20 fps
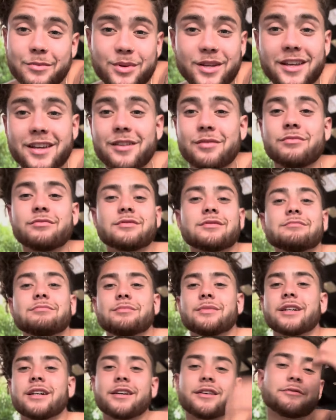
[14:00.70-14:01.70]
p.m.
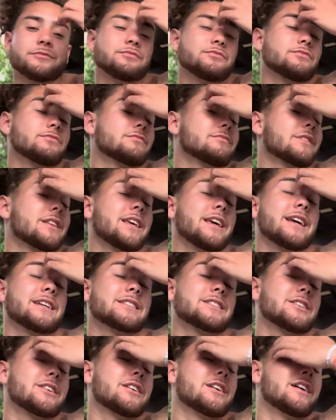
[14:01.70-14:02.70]
But yes,
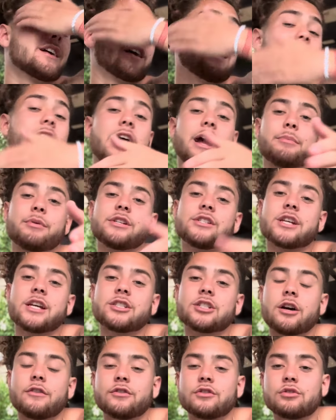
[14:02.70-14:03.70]
sir, I appreciate
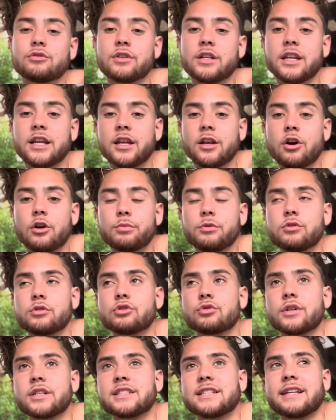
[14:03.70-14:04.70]
y'all for tuning in. Hope you
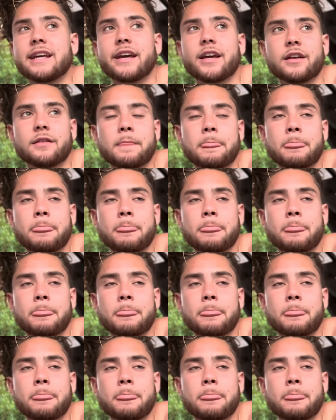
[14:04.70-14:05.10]
enjoyed today.